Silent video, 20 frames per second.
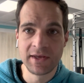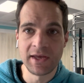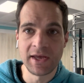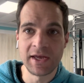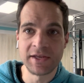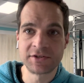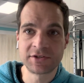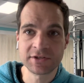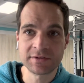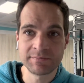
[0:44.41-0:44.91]

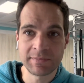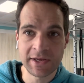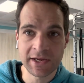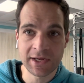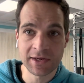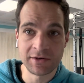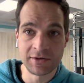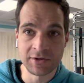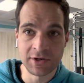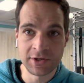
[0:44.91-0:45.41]
And just make
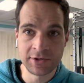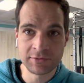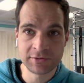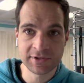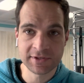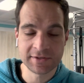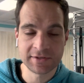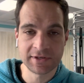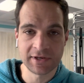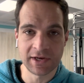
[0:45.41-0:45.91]
a
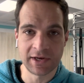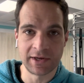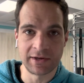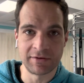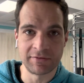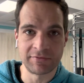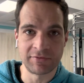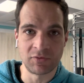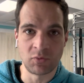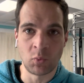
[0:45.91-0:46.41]
note
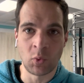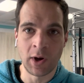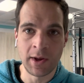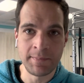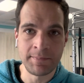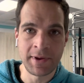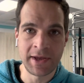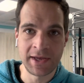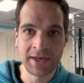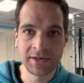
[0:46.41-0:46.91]
of
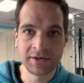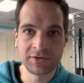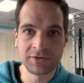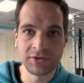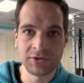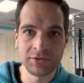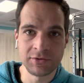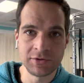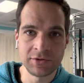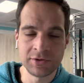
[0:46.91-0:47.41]
what band
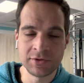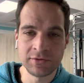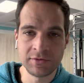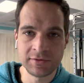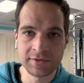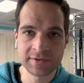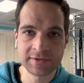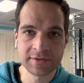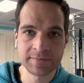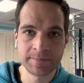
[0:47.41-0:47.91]
you
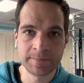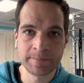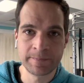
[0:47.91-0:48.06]
used.